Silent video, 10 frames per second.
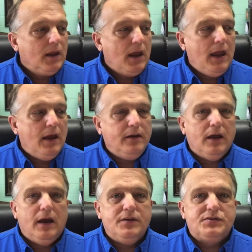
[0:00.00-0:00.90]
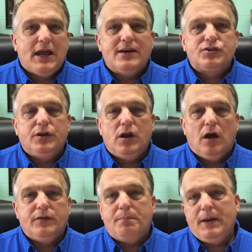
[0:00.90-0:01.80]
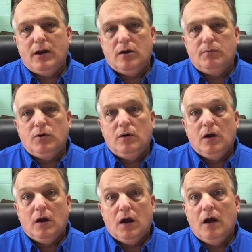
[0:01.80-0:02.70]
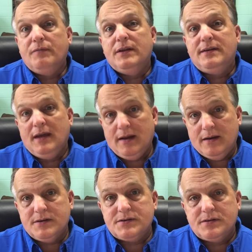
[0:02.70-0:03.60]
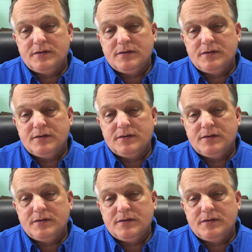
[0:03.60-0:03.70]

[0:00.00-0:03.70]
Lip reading: and it's actually called the parable of the tenants.